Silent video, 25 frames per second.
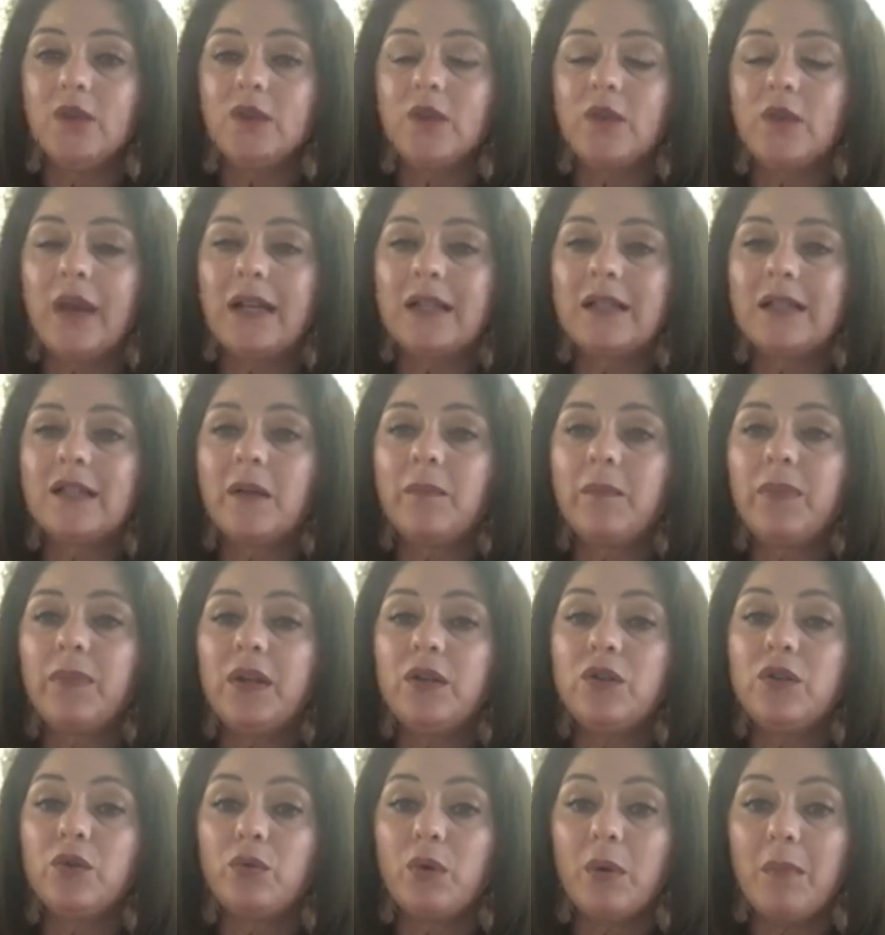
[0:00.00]
So that's something
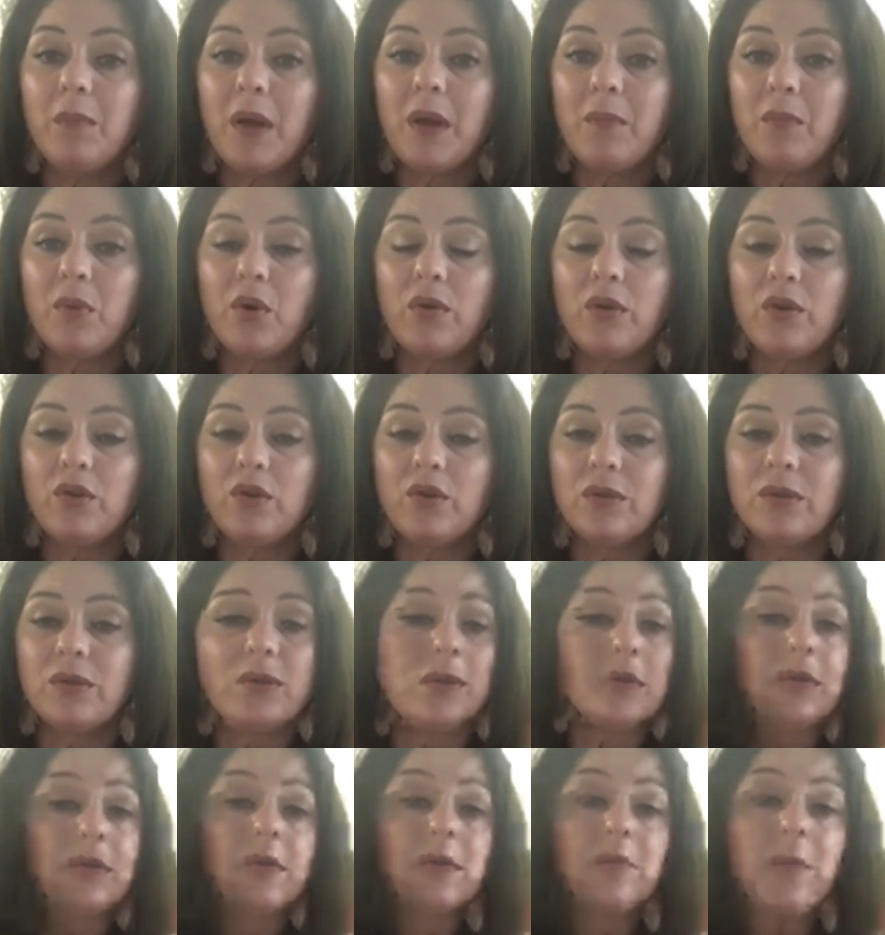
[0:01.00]
to remember. There's a
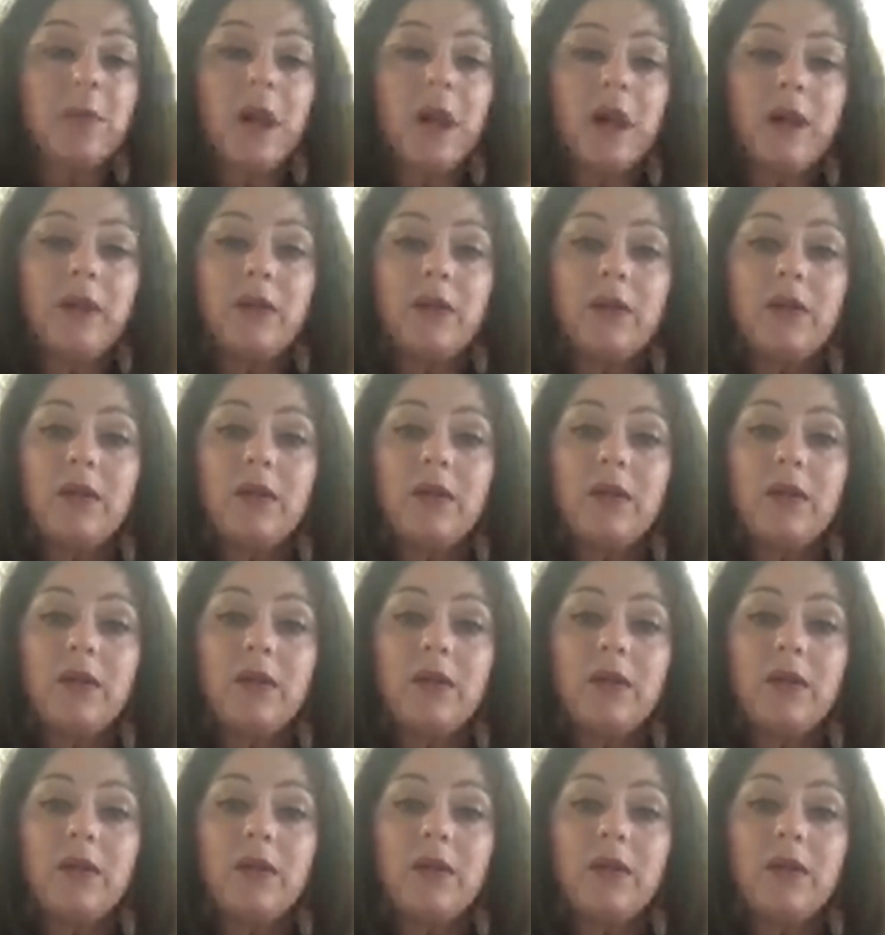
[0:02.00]
6-month